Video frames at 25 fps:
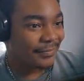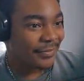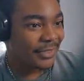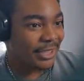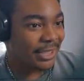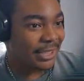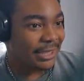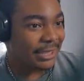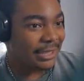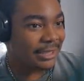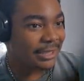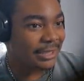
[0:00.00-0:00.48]

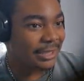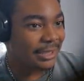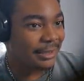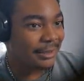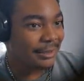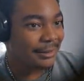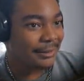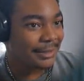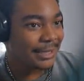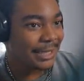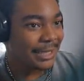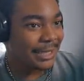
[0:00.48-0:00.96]
Gonna
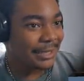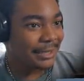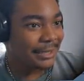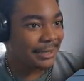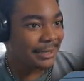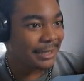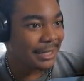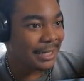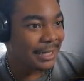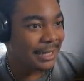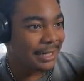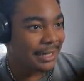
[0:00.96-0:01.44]
go there,
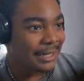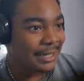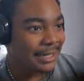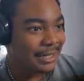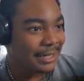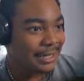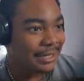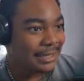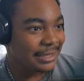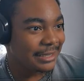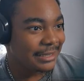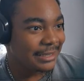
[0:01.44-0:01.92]

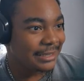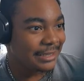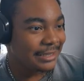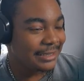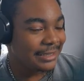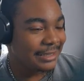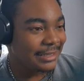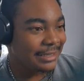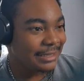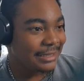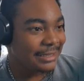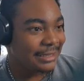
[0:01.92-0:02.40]

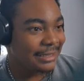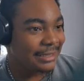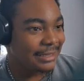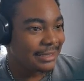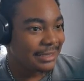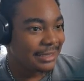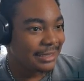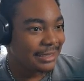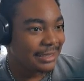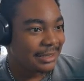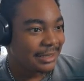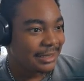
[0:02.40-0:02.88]
hey. Eh?
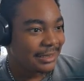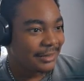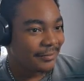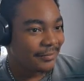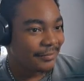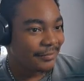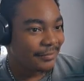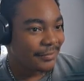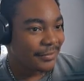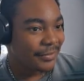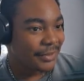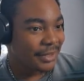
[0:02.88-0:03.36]

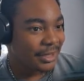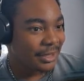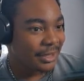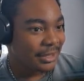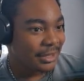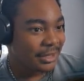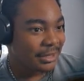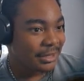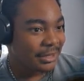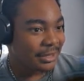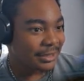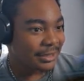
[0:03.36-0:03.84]

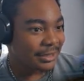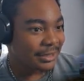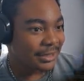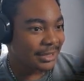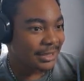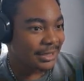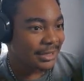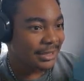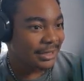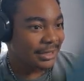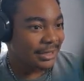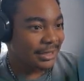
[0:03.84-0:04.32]
The
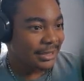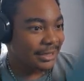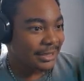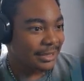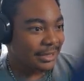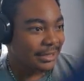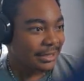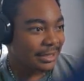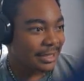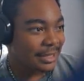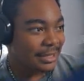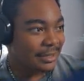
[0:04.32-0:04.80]

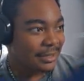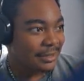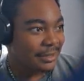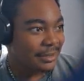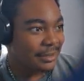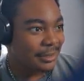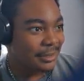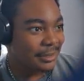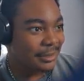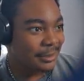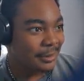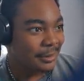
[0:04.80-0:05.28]

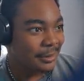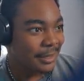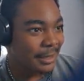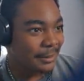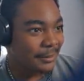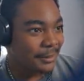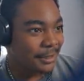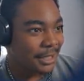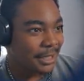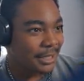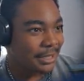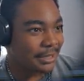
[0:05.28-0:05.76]
casino.
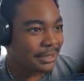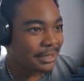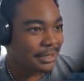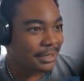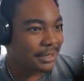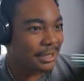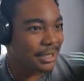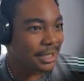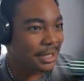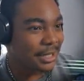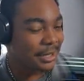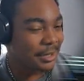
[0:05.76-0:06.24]
I'm trying to
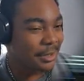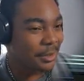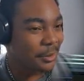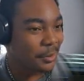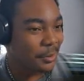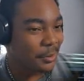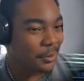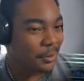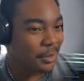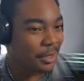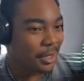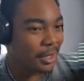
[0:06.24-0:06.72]

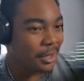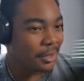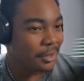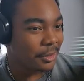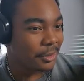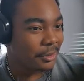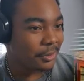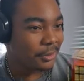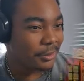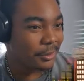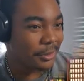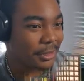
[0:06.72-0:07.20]
go.
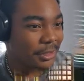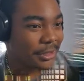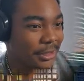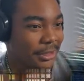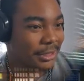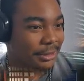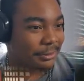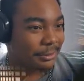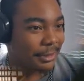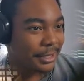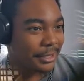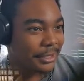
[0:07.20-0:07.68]
Oh,
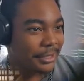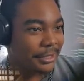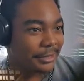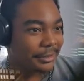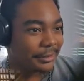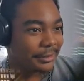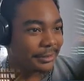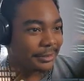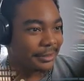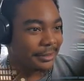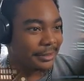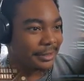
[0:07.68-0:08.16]
it's right
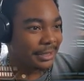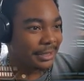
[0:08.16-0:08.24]
here.